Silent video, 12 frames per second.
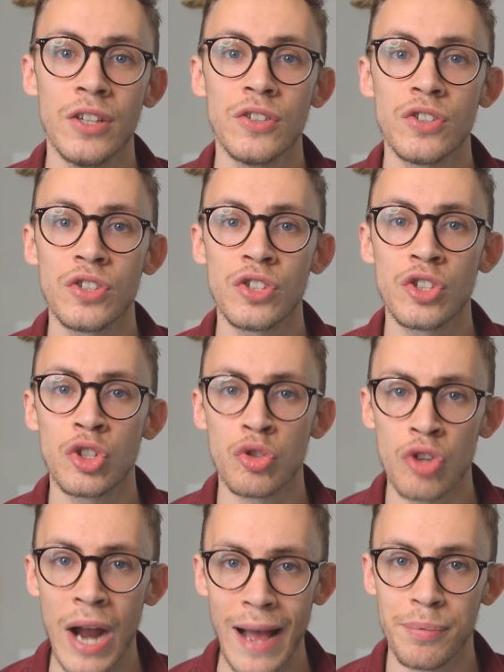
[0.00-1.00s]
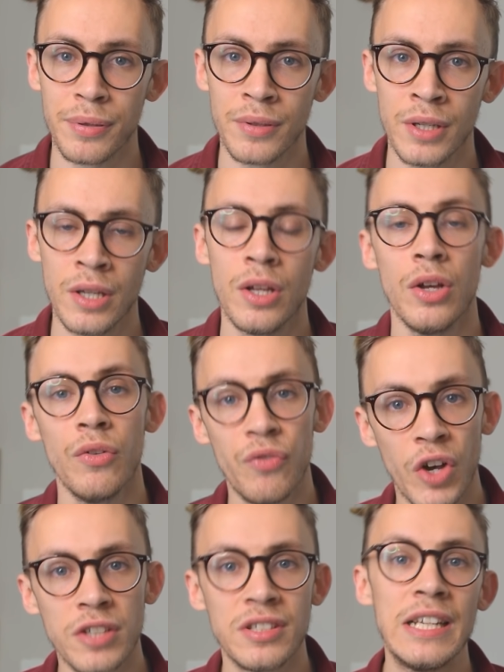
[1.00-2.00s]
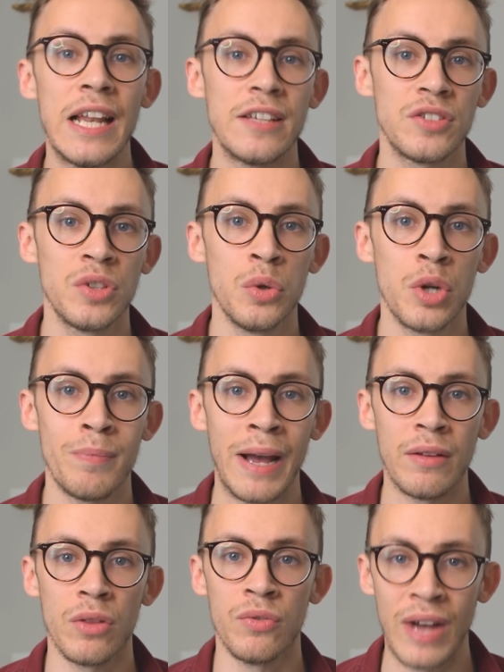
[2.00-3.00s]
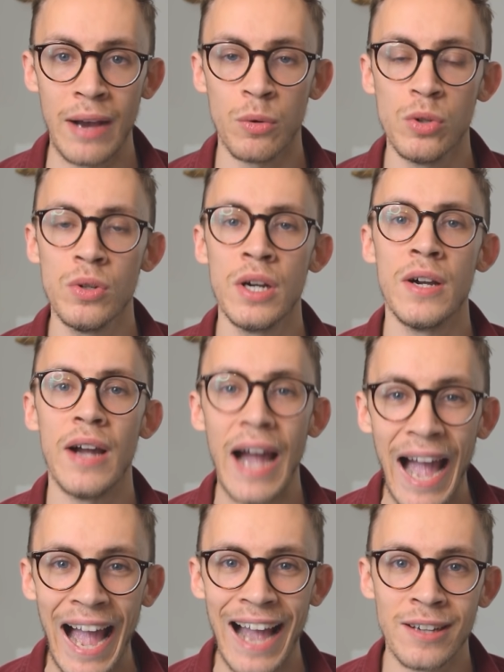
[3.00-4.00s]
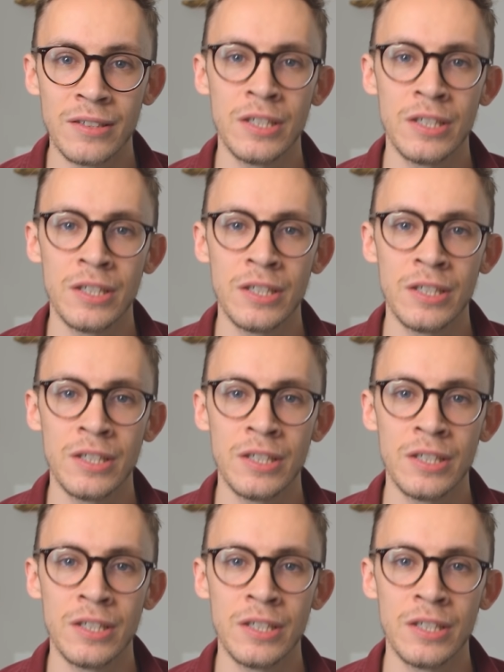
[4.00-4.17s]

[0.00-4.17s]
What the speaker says: Scrap. Firstly, let's talk about the vowel, ah.